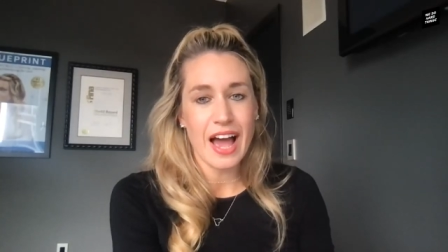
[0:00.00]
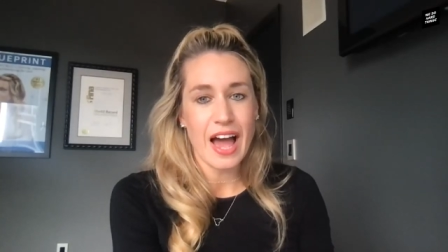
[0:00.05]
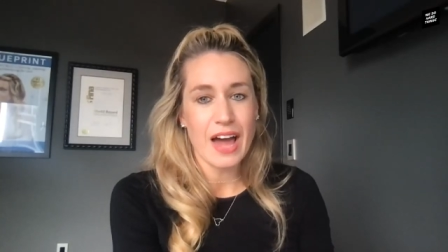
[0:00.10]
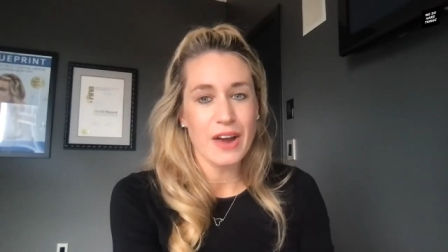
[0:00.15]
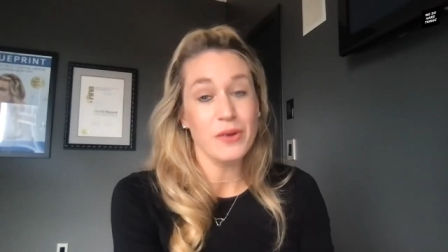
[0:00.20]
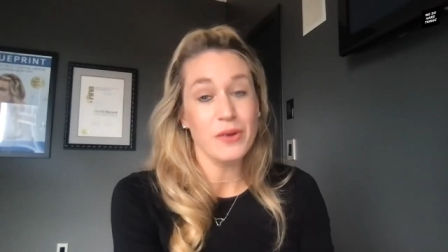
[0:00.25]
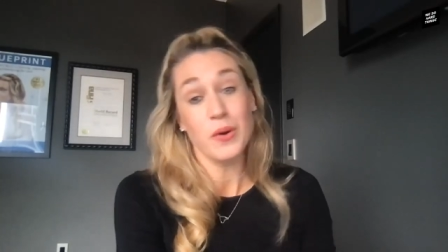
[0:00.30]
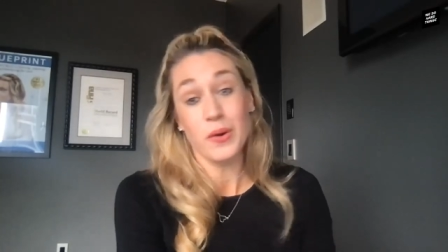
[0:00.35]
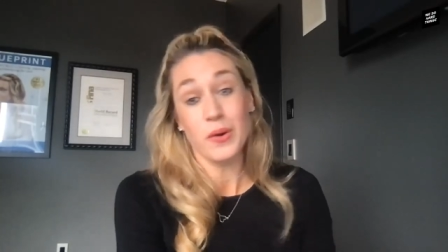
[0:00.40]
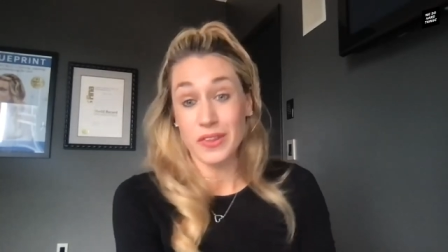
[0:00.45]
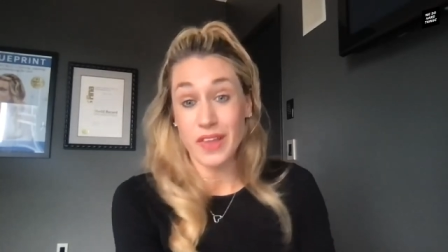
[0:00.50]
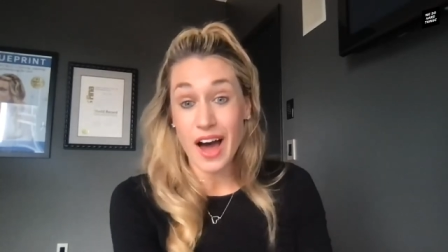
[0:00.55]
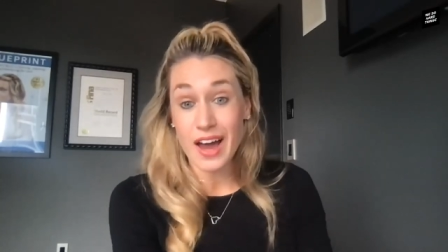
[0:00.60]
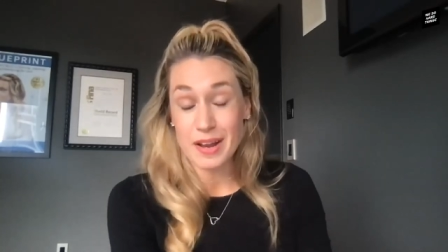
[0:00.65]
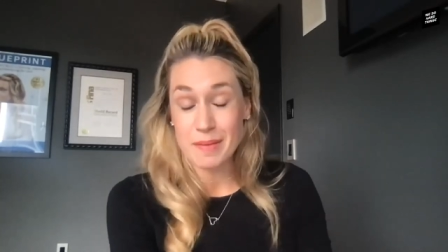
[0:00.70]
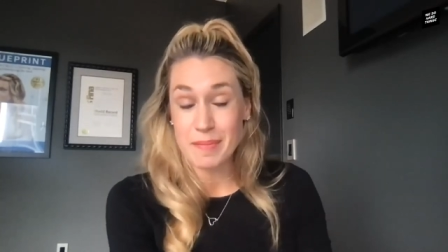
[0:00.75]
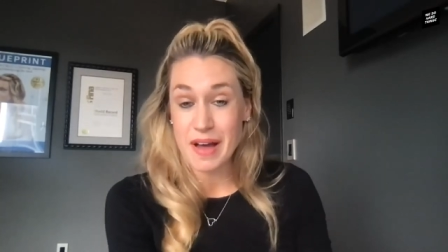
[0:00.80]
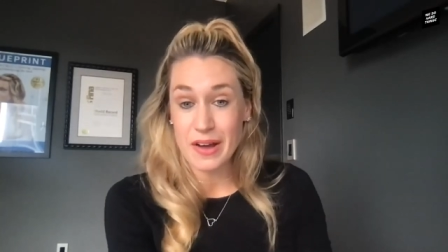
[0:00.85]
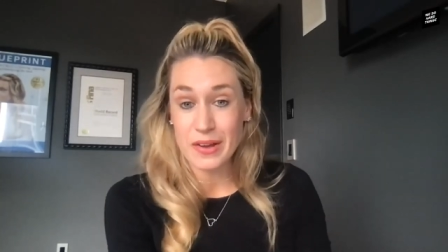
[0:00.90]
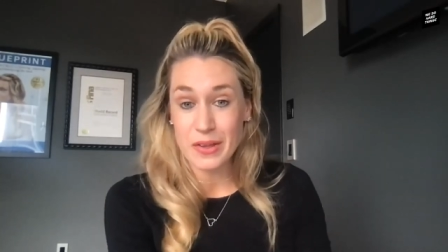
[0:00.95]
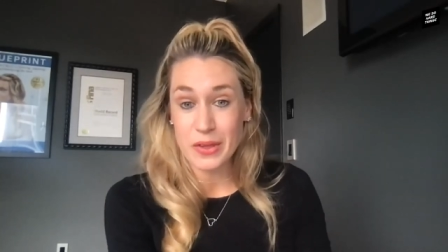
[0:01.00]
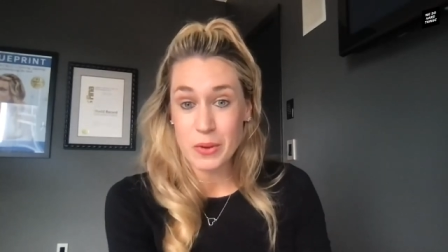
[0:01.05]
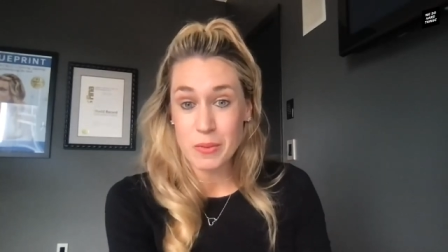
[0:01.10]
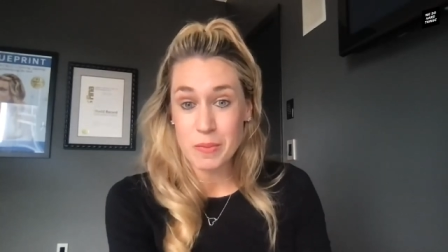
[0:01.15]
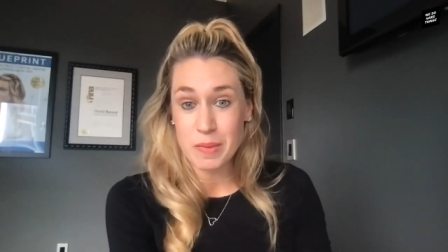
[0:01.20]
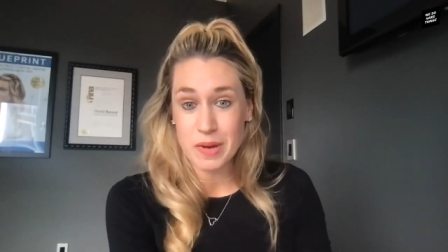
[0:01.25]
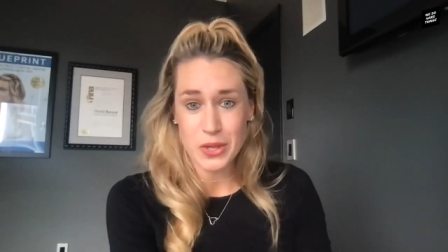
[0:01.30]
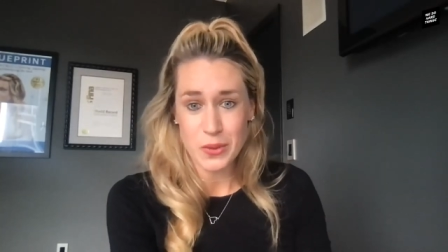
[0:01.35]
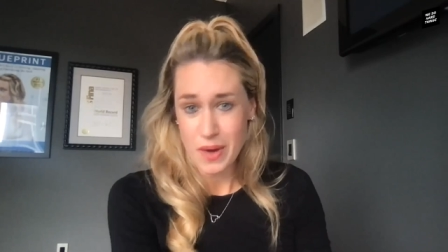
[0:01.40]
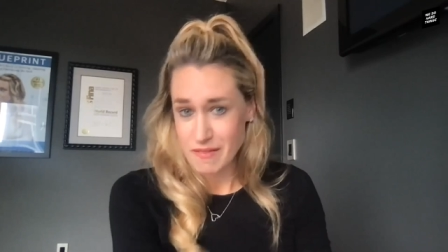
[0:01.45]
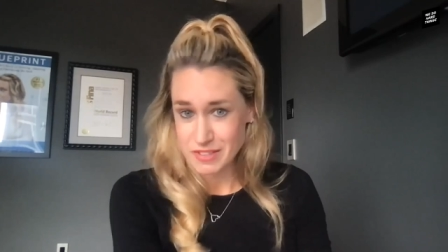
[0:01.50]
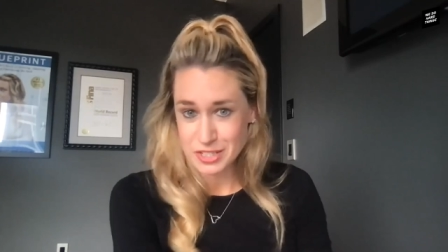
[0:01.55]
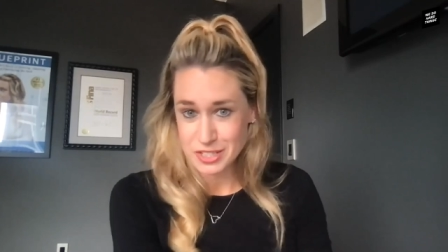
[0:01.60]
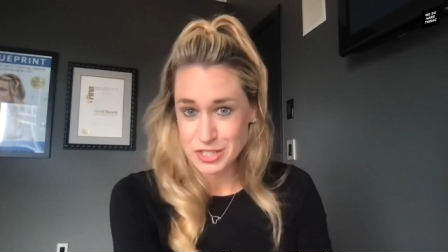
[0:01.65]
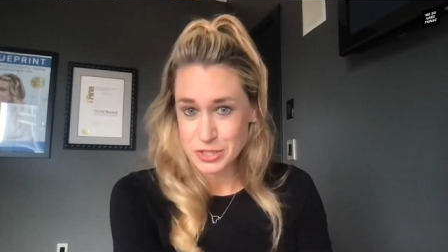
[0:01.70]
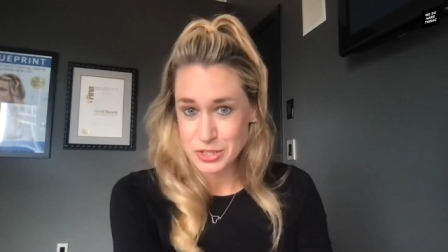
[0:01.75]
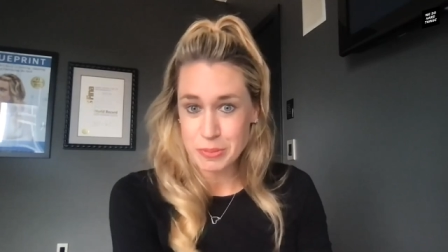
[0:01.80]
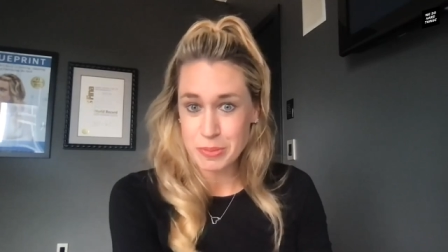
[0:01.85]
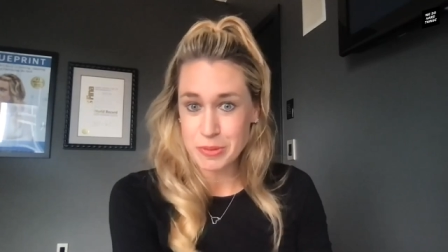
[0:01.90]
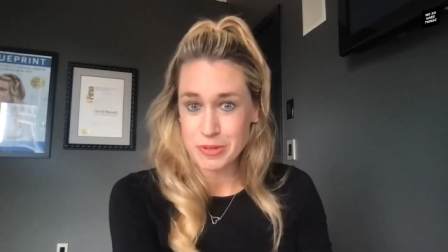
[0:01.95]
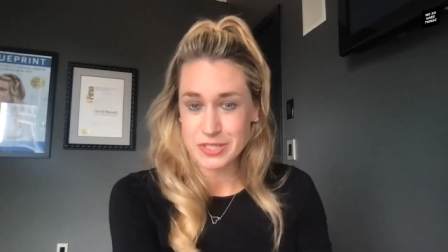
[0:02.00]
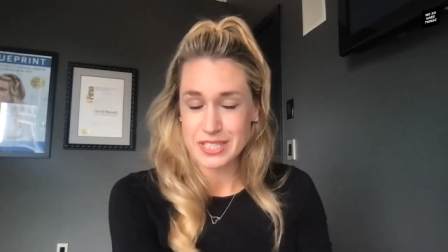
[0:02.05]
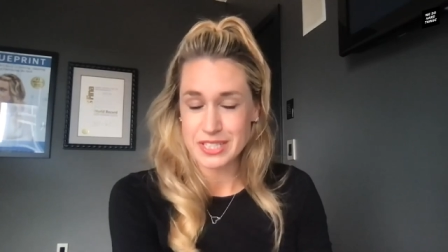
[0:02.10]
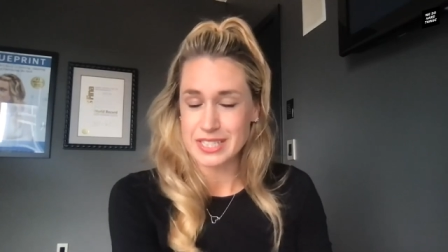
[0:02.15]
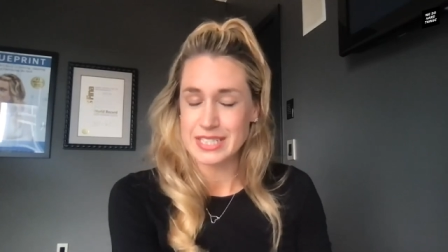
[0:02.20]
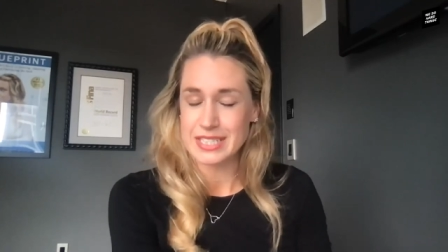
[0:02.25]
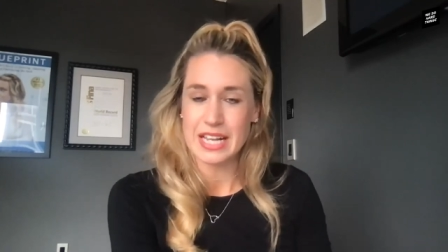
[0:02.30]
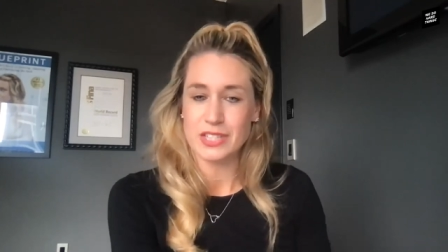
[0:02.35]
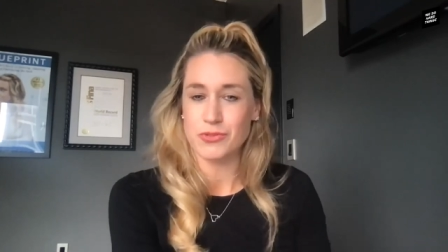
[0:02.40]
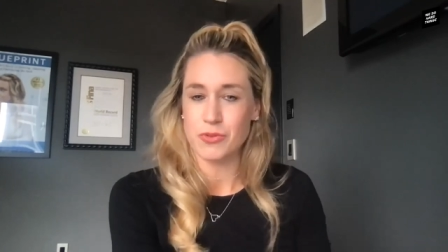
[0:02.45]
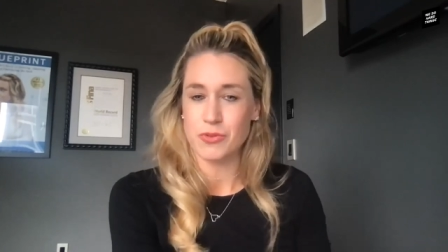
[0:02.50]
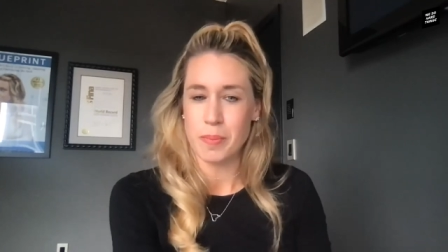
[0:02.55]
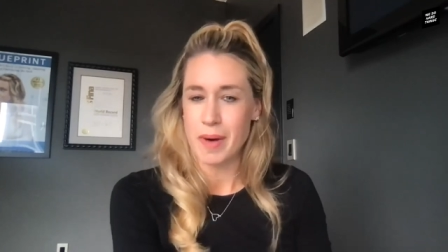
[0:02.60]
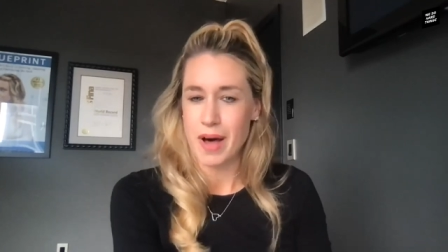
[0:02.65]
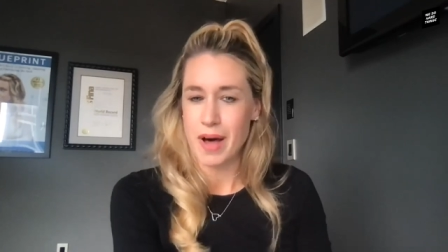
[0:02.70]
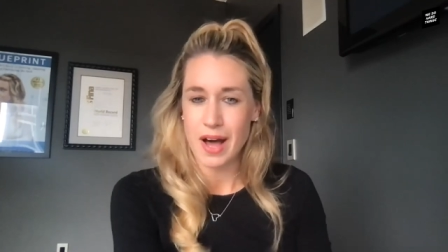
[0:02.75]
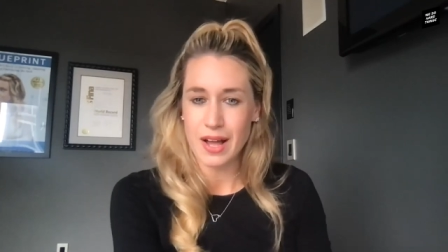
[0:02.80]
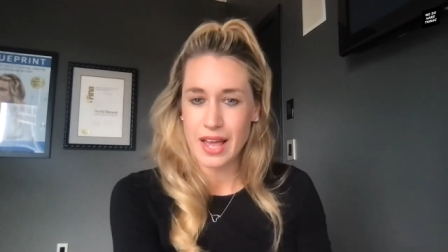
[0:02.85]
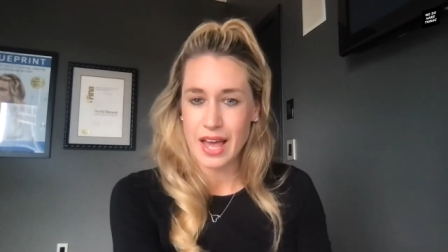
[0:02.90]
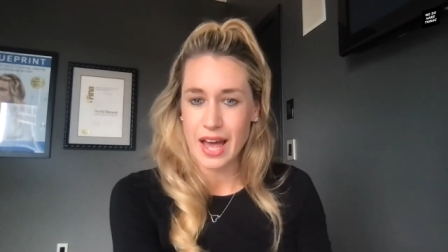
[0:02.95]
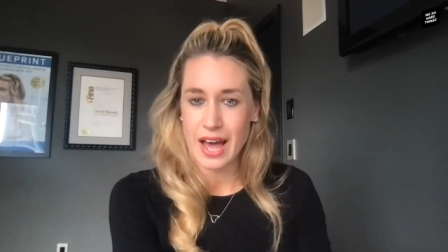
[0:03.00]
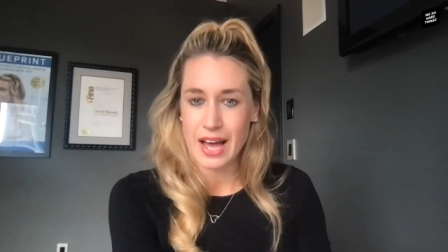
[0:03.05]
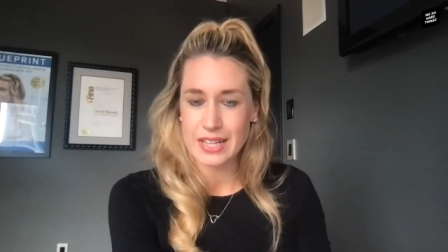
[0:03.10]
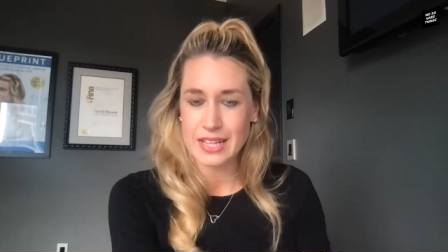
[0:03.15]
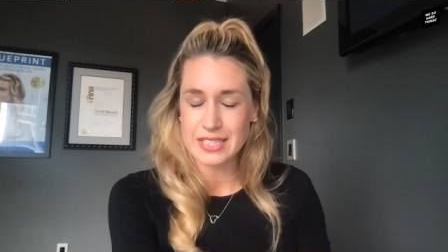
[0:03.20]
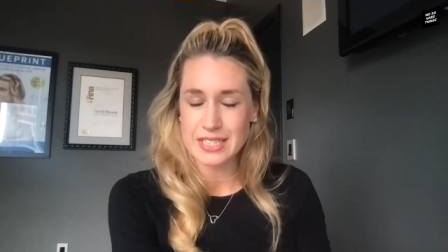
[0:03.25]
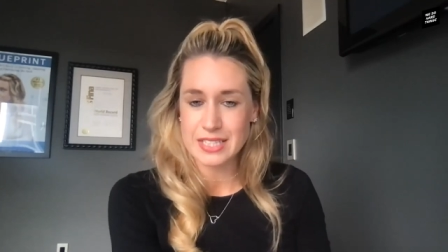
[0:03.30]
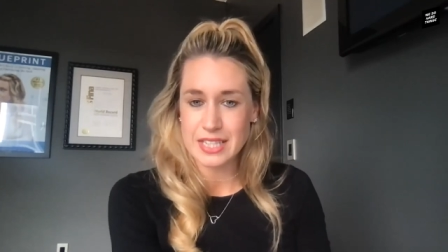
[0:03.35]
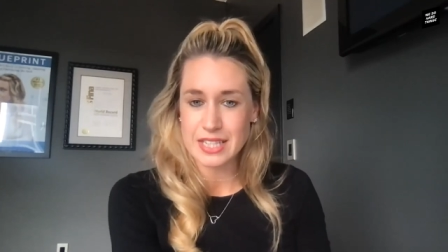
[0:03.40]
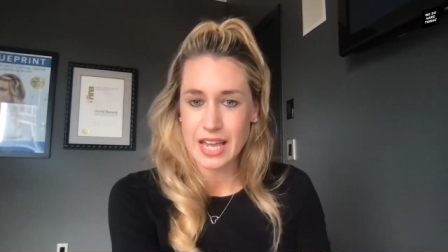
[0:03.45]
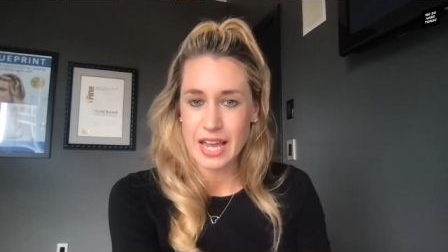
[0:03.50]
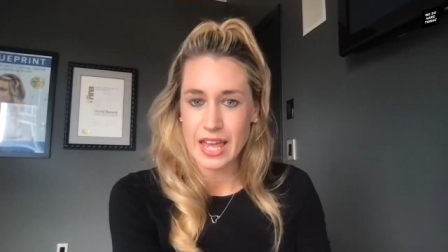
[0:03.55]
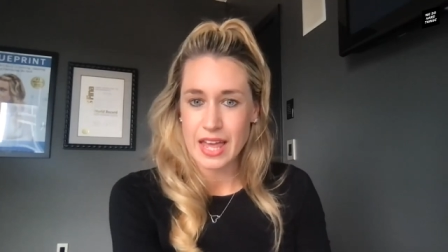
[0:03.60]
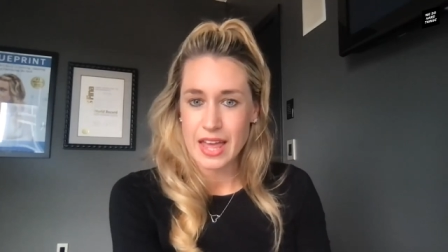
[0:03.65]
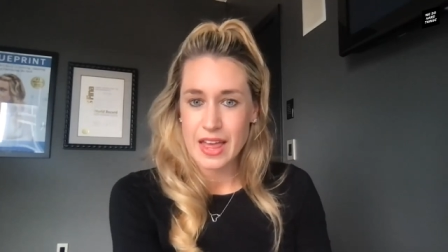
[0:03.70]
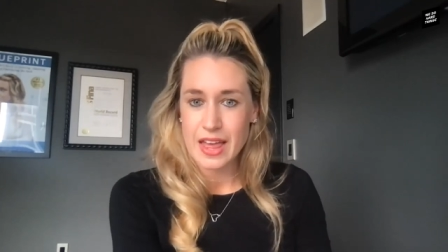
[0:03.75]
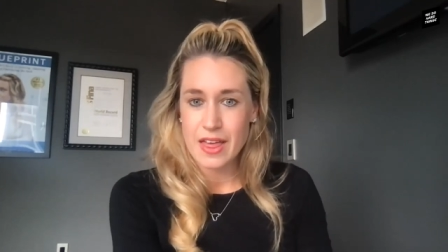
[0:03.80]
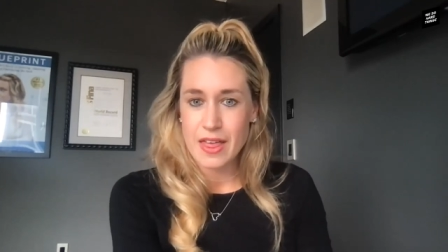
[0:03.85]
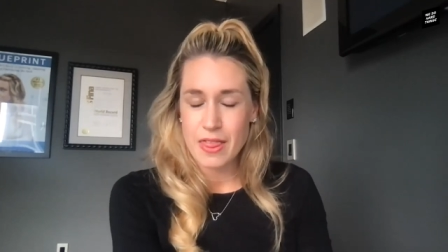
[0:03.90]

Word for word: i don't know a lot about you but you have this super successful podcast like